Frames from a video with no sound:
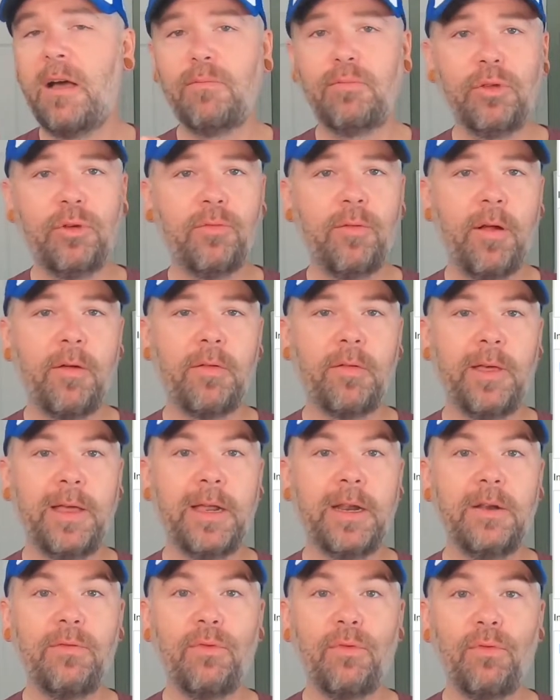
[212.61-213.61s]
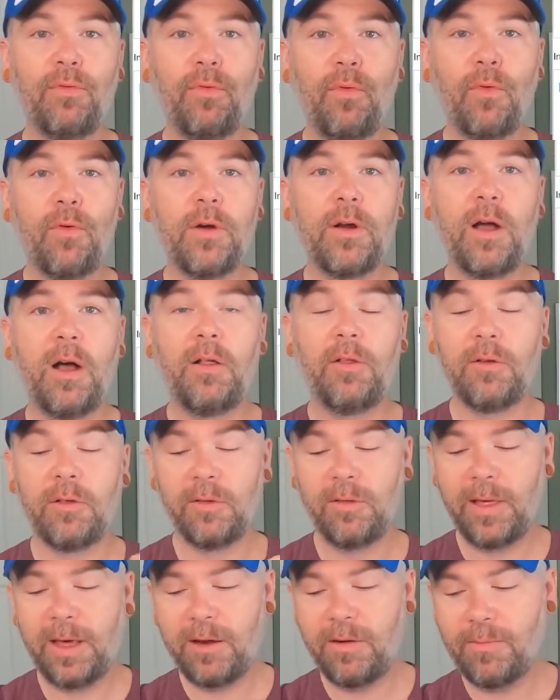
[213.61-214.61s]
Blu-ray related, for $4
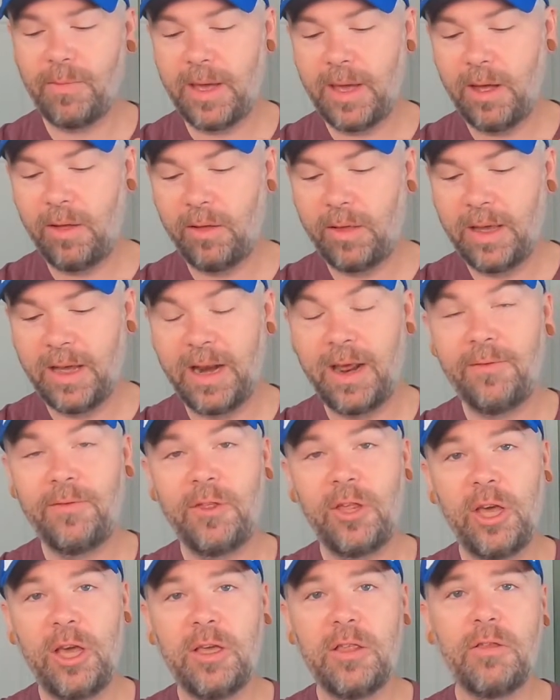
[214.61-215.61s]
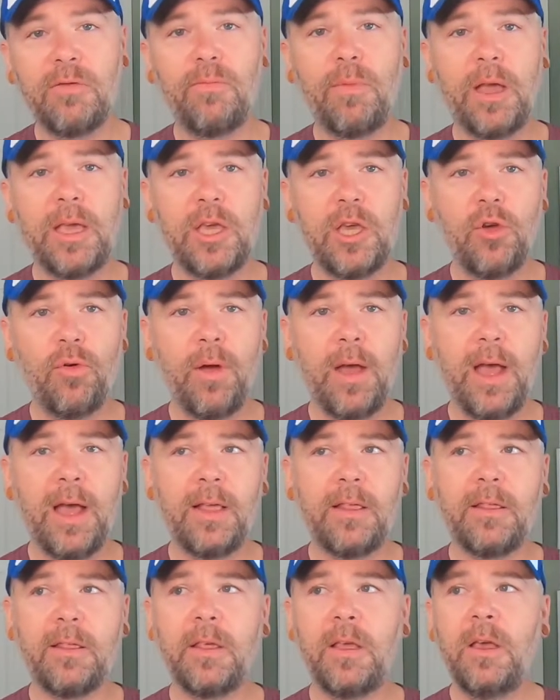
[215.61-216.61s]
letter mail, and I've changed my
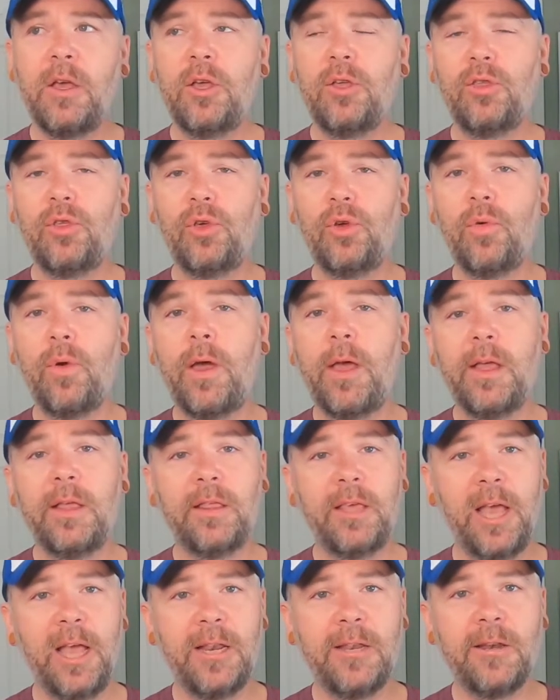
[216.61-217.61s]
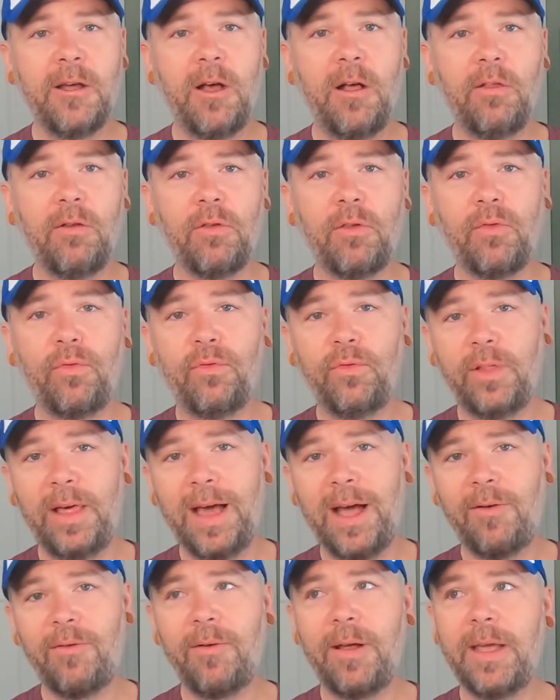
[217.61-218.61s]
US to $10
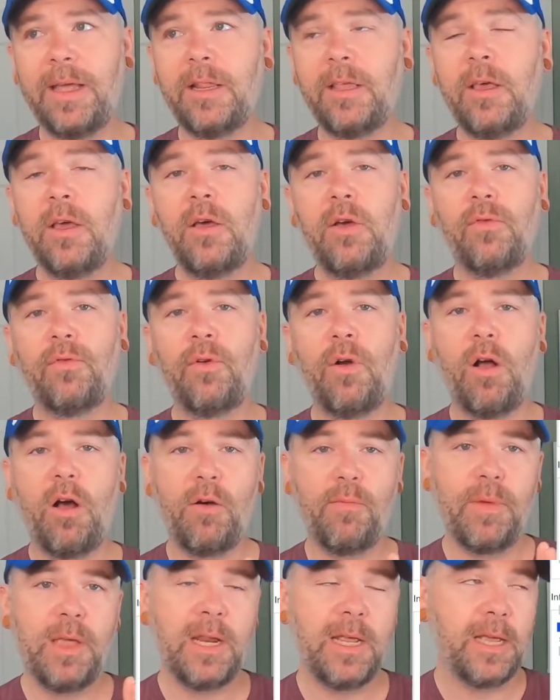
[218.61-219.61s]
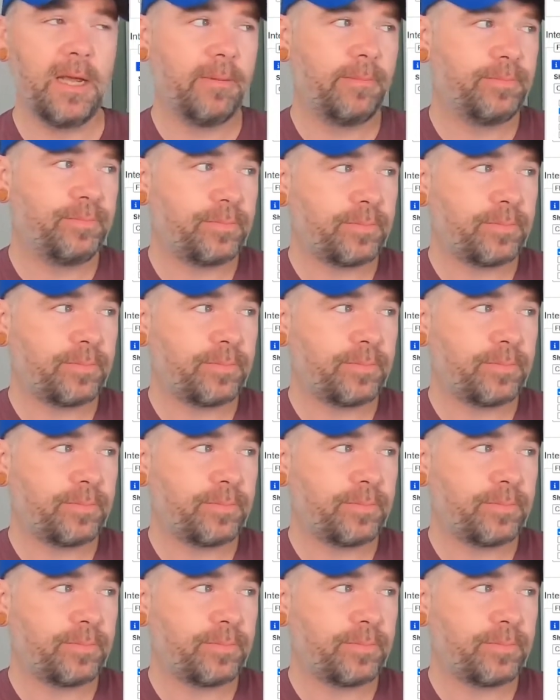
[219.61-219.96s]
flat rate for all media.